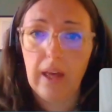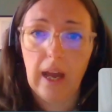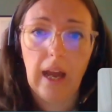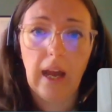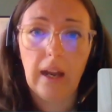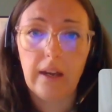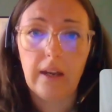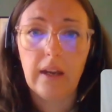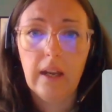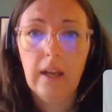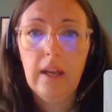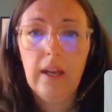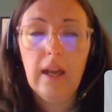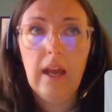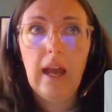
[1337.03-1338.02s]
of that and
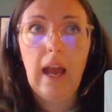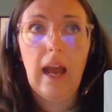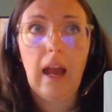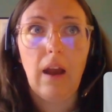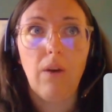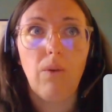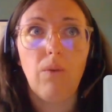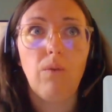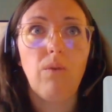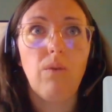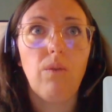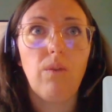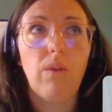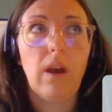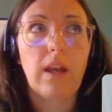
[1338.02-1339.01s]
how
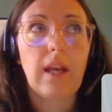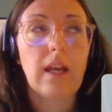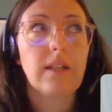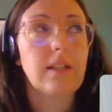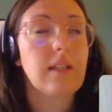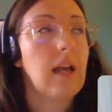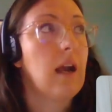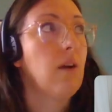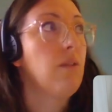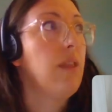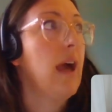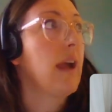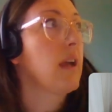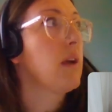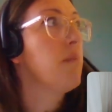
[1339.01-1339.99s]

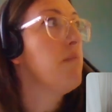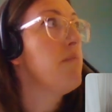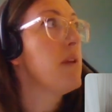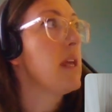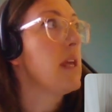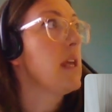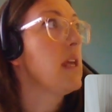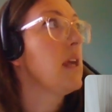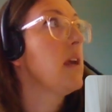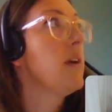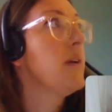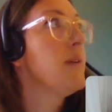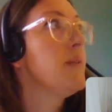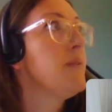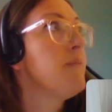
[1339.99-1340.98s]
that can be,
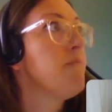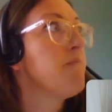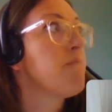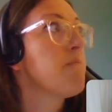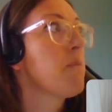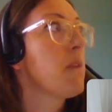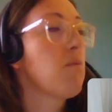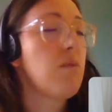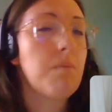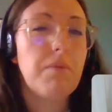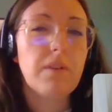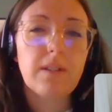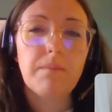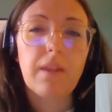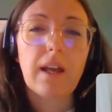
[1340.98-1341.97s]

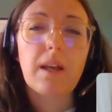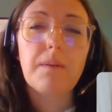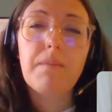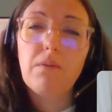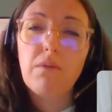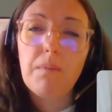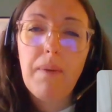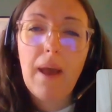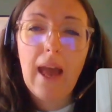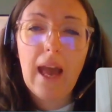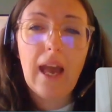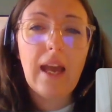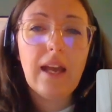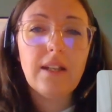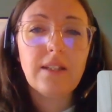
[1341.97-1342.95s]
some of that can be
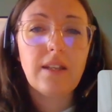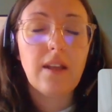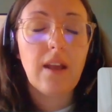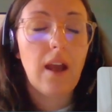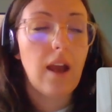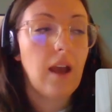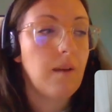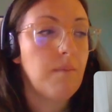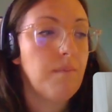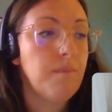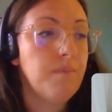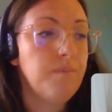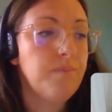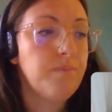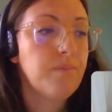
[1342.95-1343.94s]
repaired.
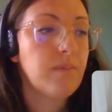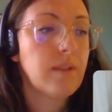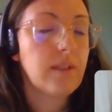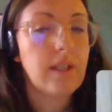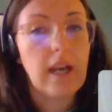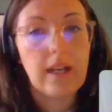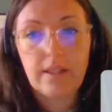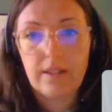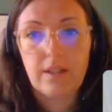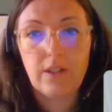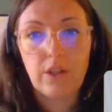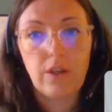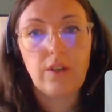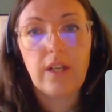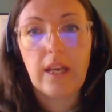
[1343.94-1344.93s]
So that's the
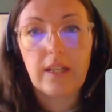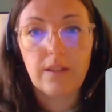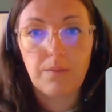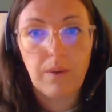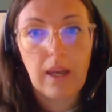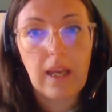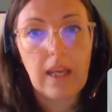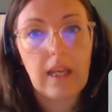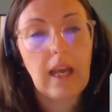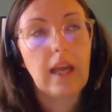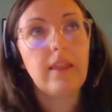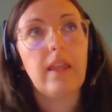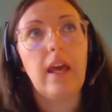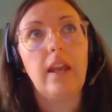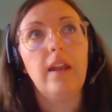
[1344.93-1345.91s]
2 days a week.
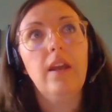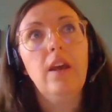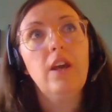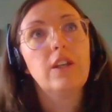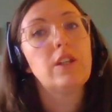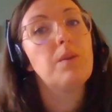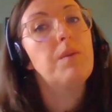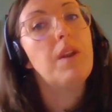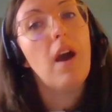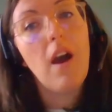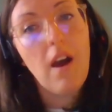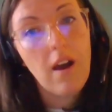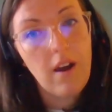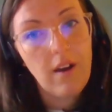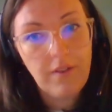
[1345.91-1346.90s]
And then
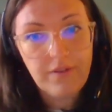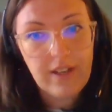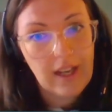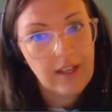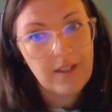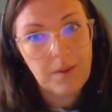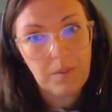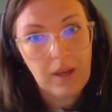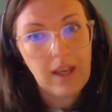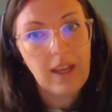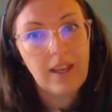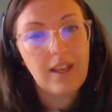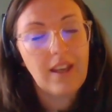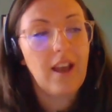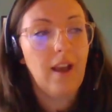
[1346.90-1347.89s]
2.5 days a
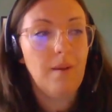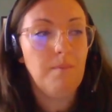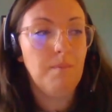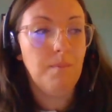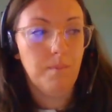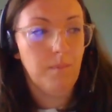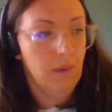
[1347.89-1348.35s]
week, I